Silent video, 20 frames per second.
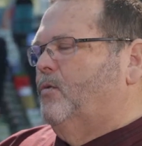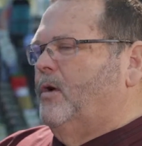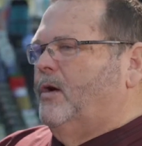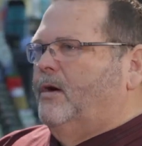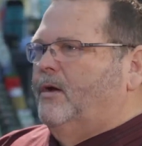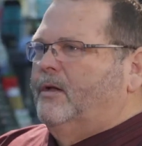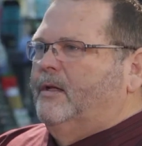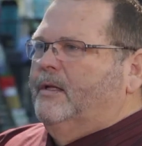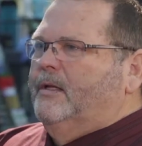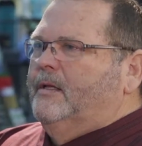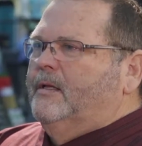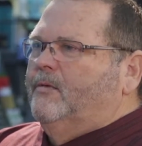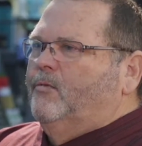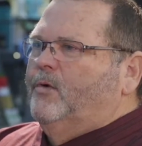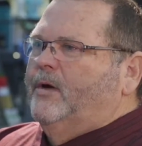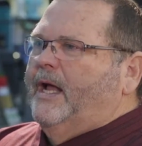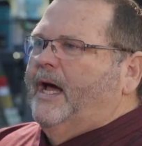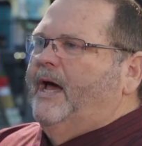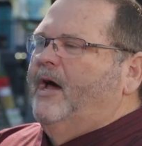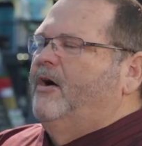well
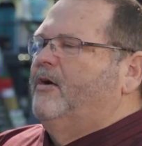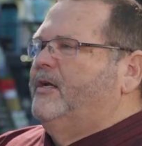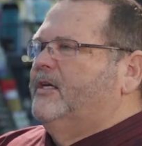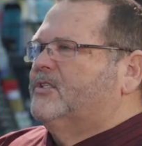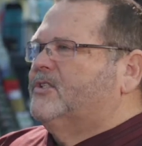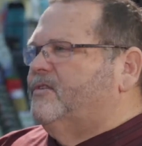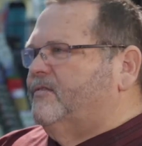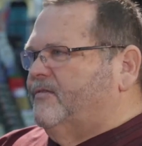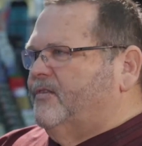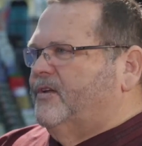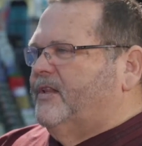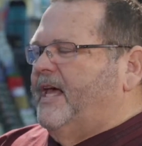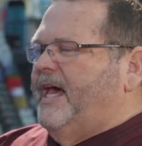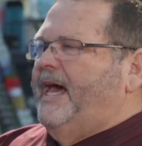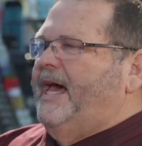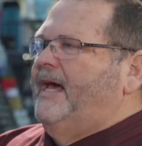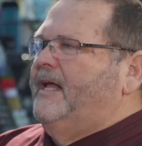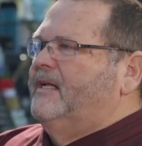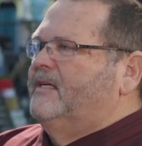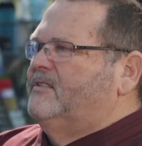when i auditioned for
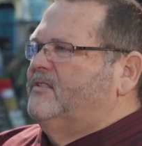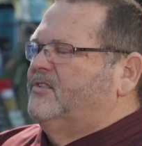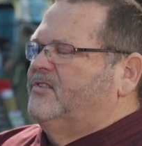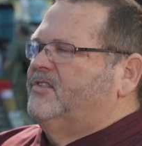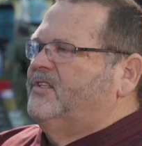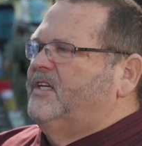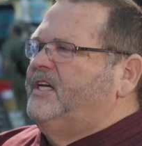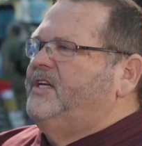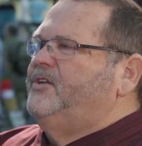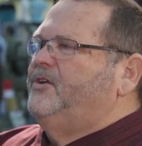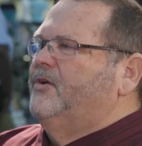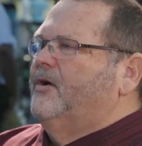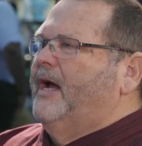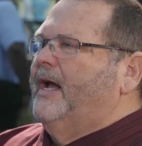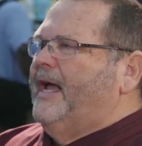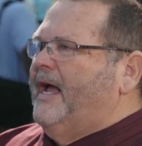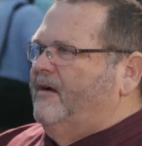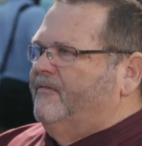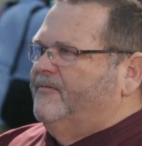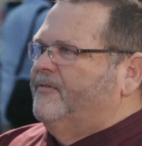that as a senior
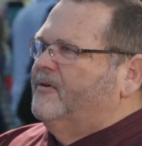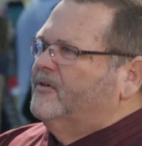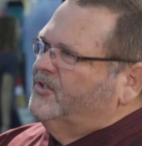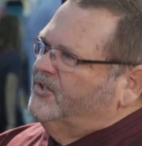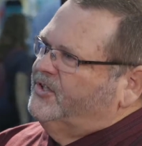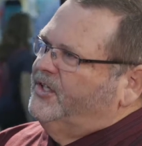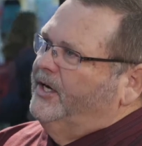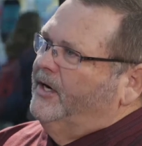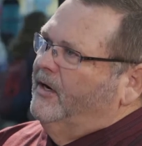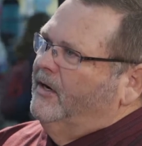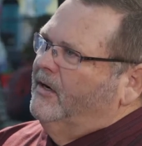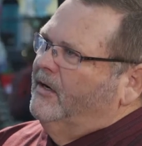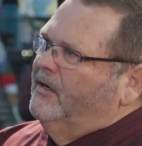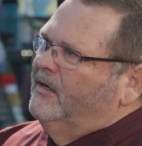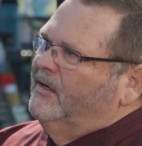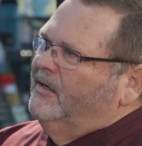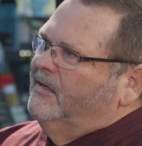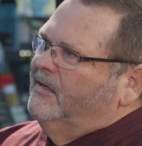i got first chair